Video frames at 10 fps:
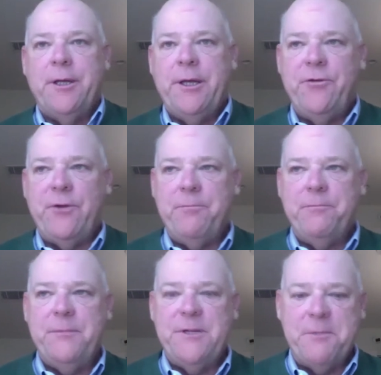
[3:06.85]
is a
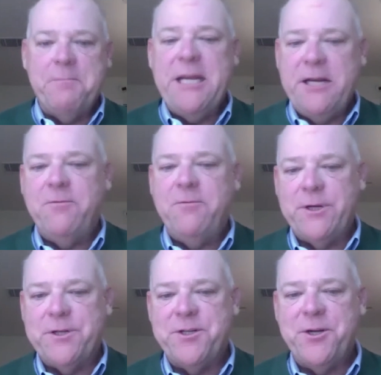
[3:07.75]
meaningful
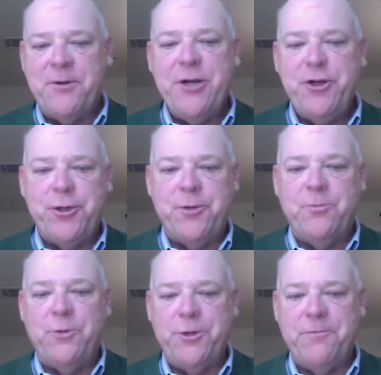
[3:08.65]
consideration
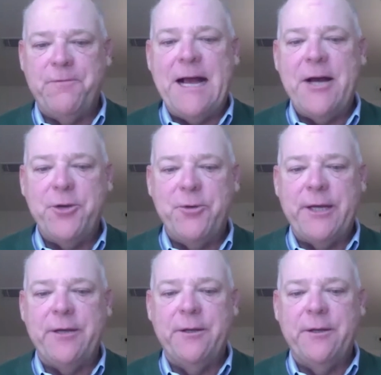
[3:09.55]
when you're valuing